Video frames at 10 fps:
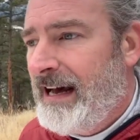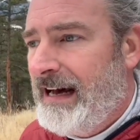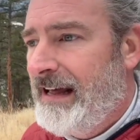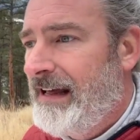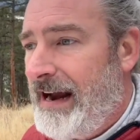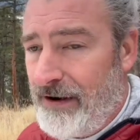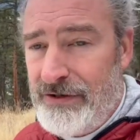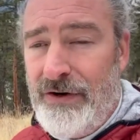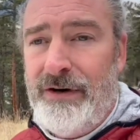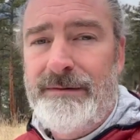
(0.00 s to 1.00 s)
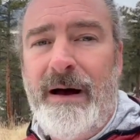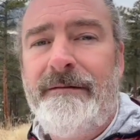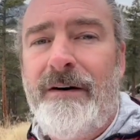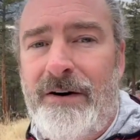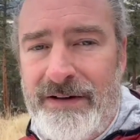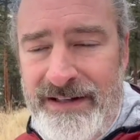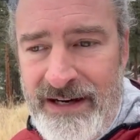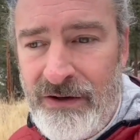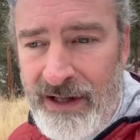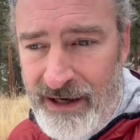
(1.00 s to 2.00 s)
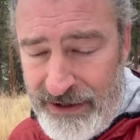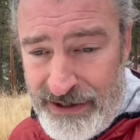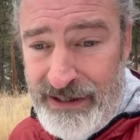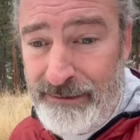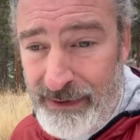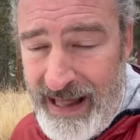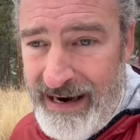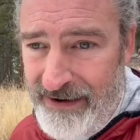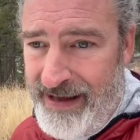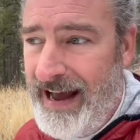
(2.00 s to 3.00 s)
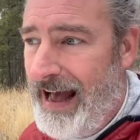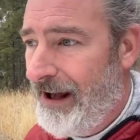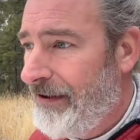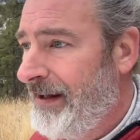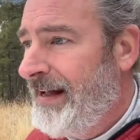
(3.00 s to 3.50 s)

Uh, Arizona is by far the single largest supplier they have.